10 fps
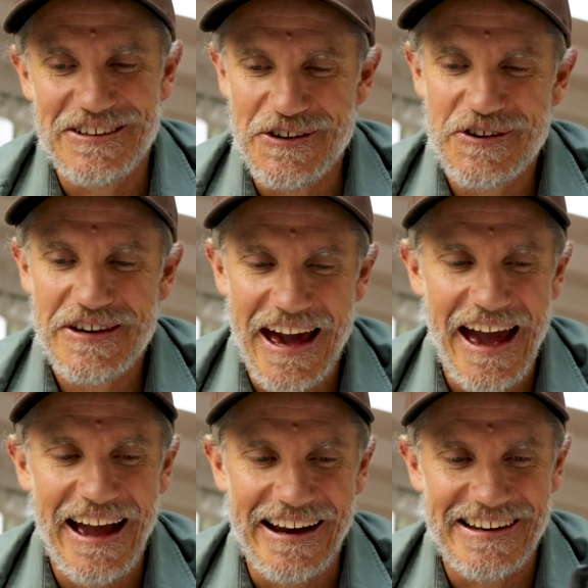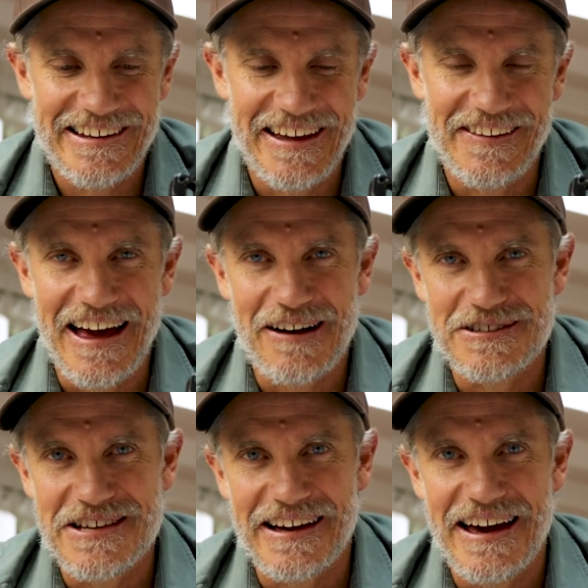You can get the
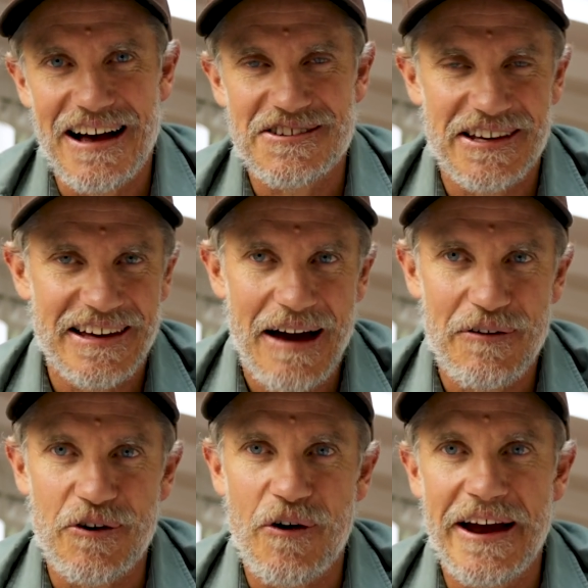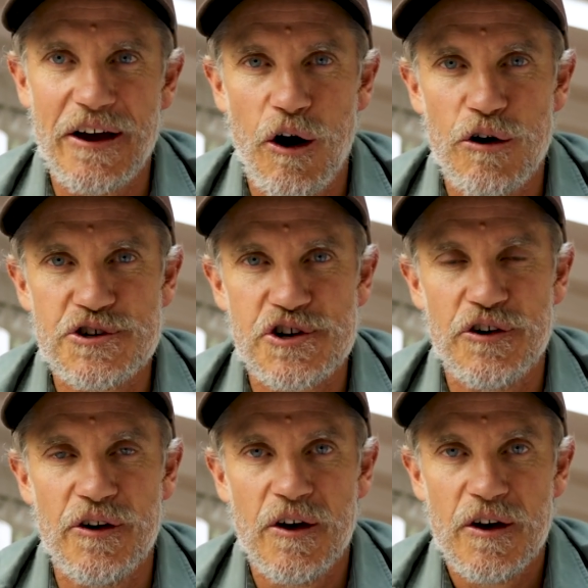Aquatech housing, have a great
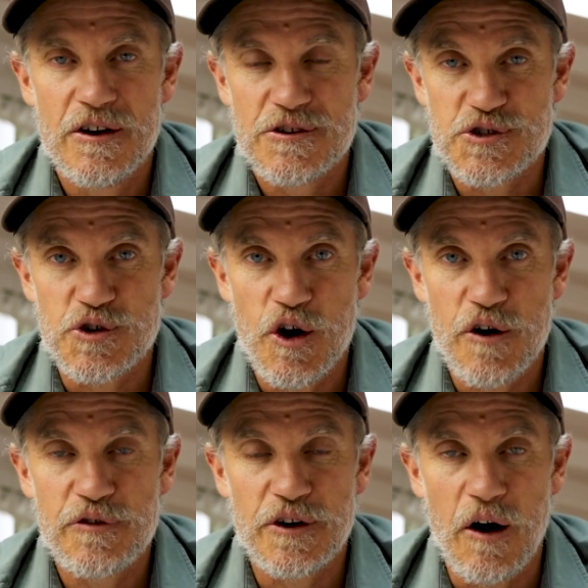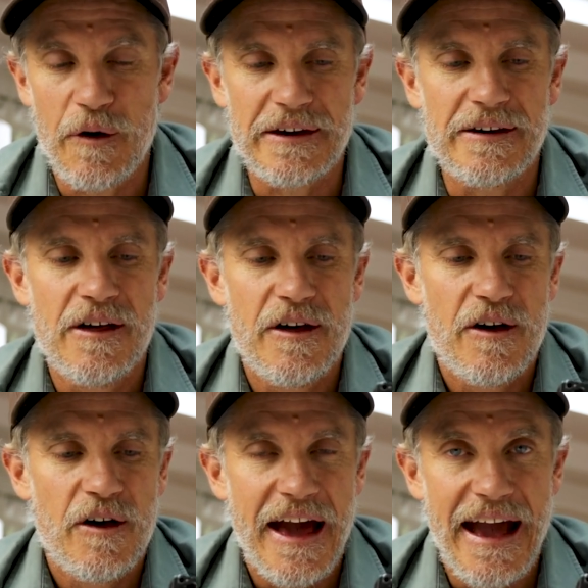ocean surf going
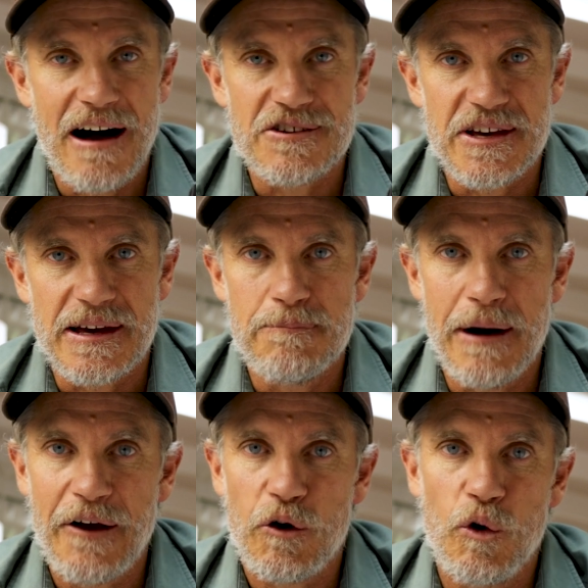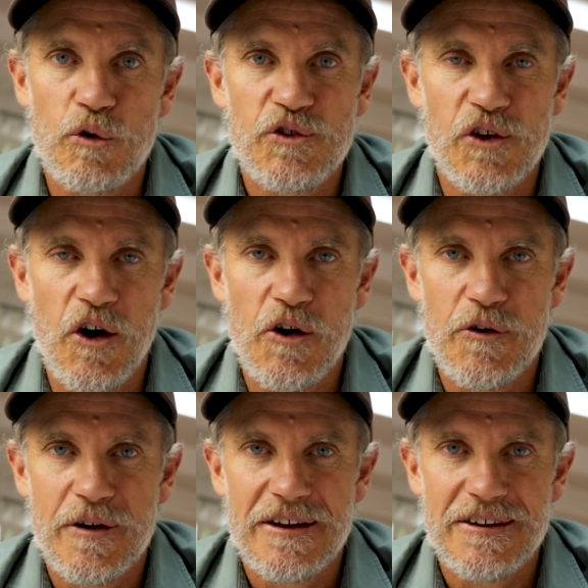housing, but also
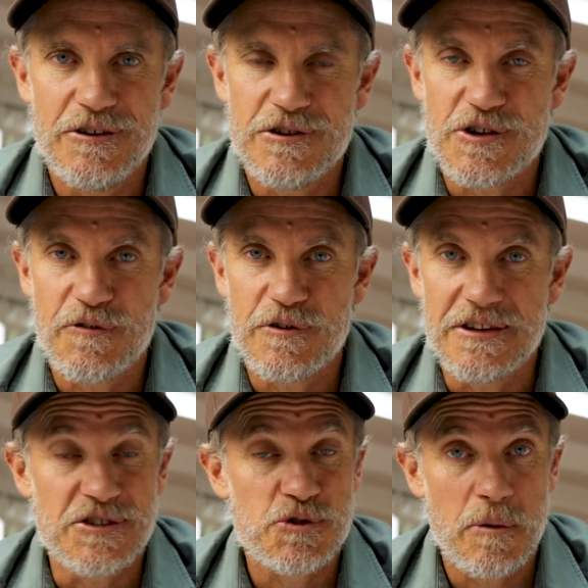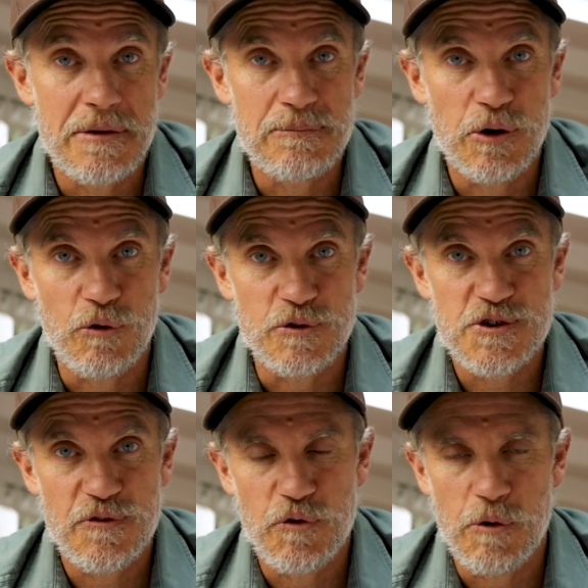use it in swimming
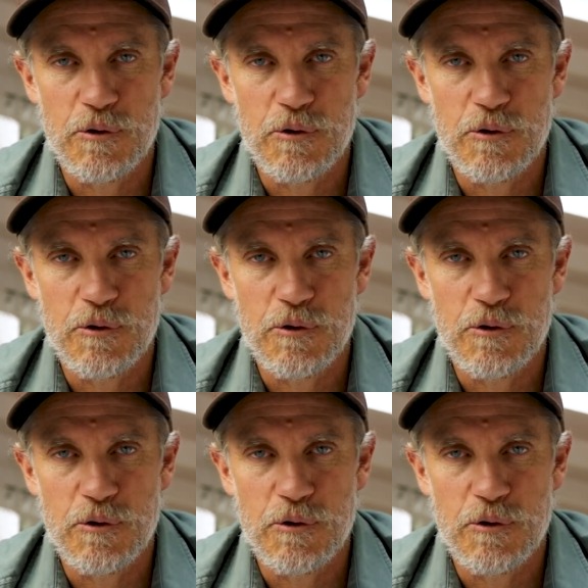pools for